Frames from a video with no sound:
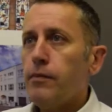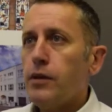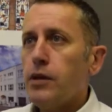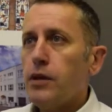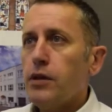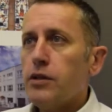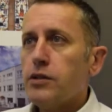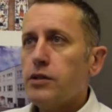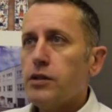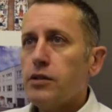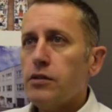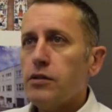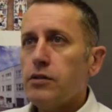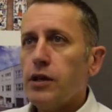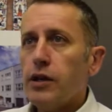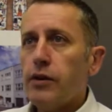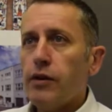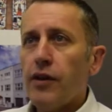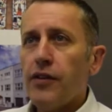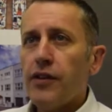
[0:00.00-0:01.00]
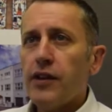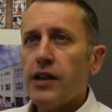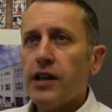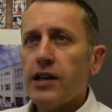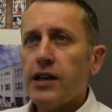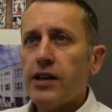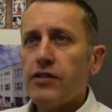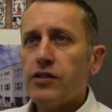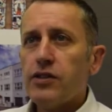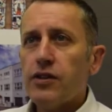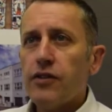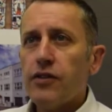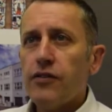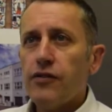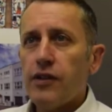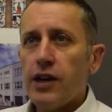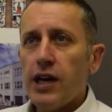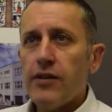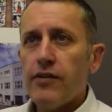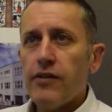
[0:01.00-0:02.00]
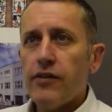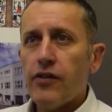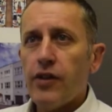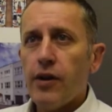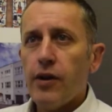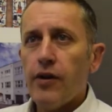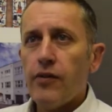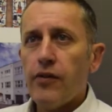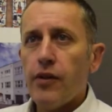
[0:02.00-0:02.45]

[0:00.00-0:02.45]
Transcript: So I think that gives you a flavour of the